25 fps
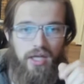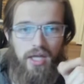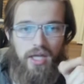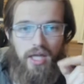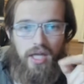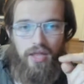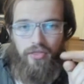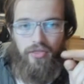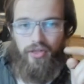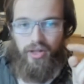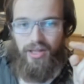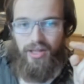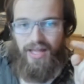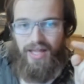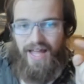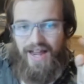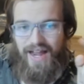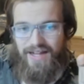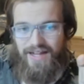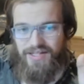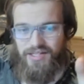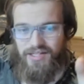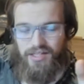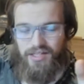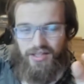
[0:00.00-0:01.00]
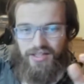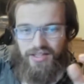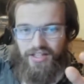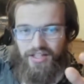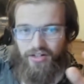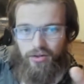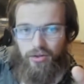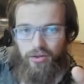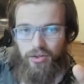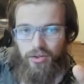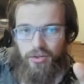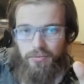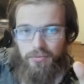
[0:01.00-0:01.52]
the last
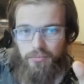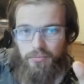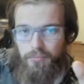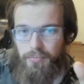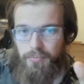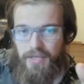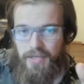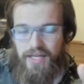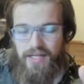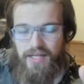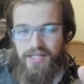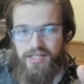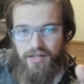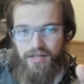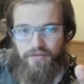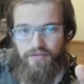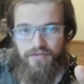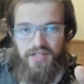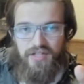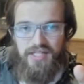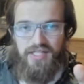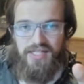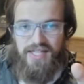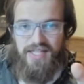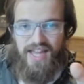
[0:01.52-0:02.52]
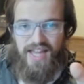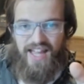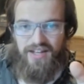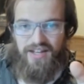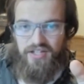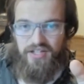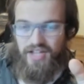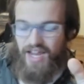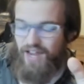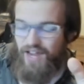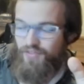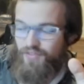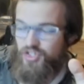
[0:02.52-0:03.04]
little piece of this net
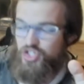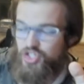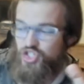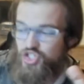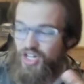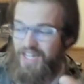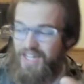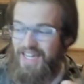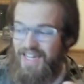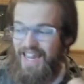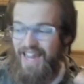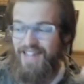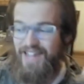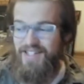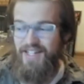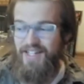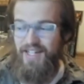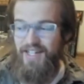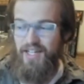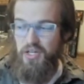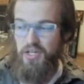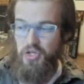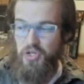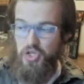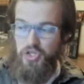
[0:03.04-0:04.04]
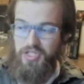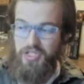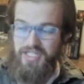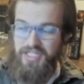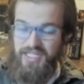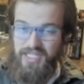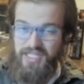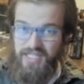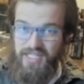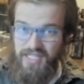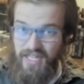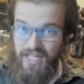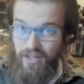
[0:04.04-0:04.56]
to have this gigantic
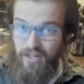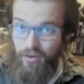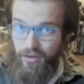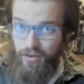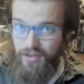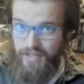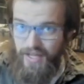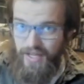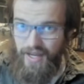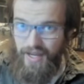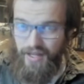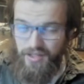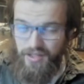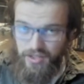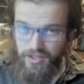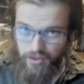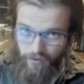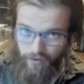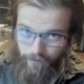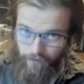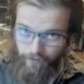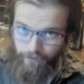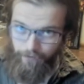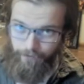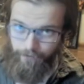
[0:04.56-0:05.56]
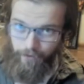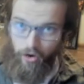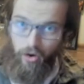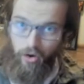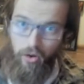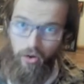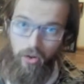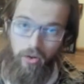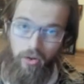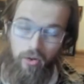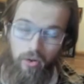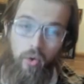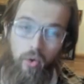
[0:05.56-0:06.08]
steel net
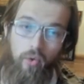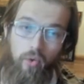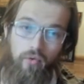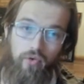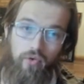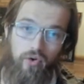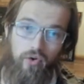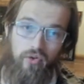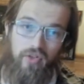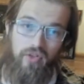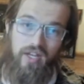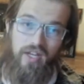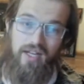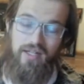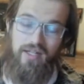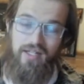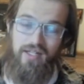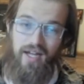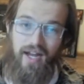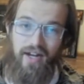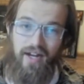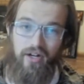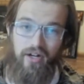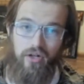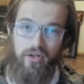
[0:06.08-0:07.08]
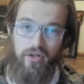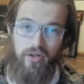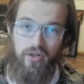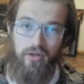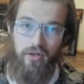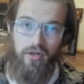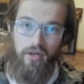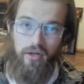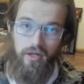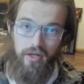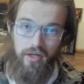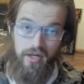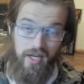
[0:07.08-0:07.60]
fall over the
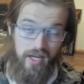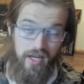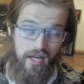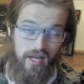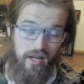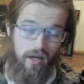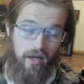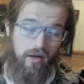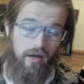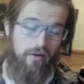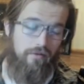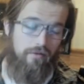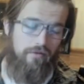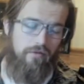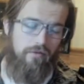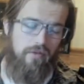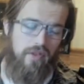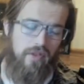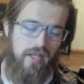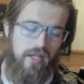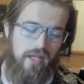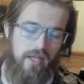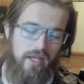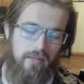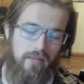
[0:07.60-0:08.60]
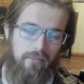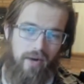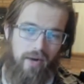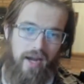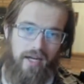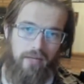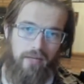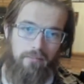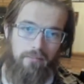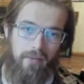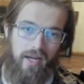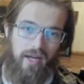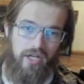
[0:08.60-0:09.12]
entirety of the
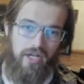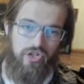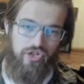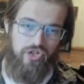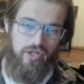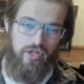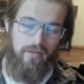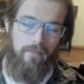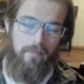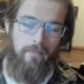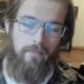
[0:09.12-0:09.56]
Bracken Bastion.